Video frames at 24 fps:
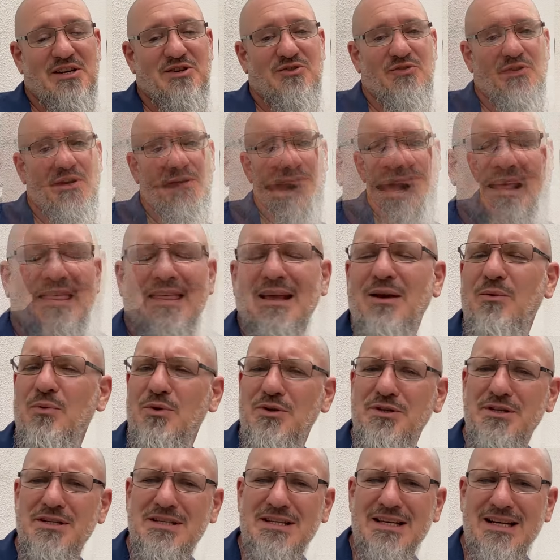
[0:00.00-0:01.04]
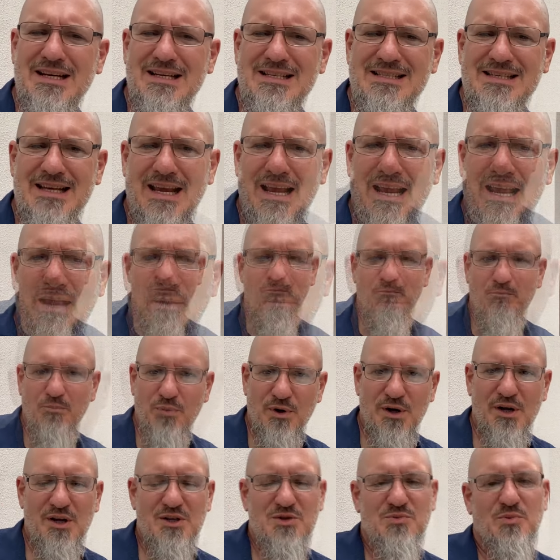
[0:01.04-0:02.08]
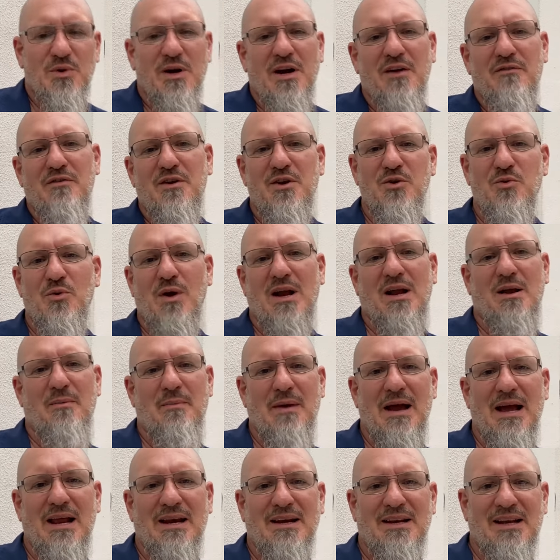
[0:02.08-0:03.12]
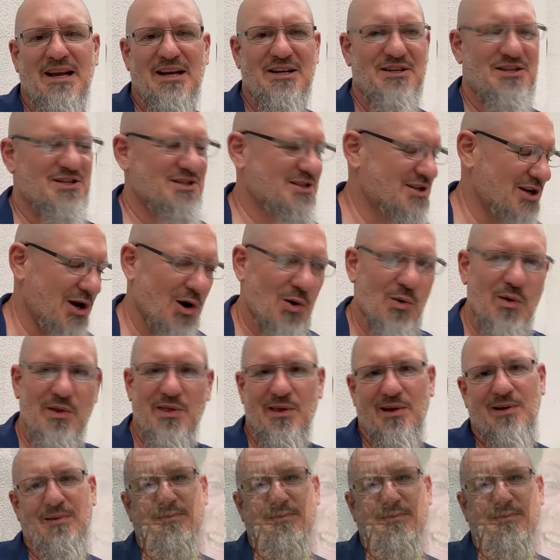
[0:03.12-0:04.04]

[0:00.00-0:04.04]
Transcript: trip. I think we're just gonna say, bring us whatever you recommend and just go with it.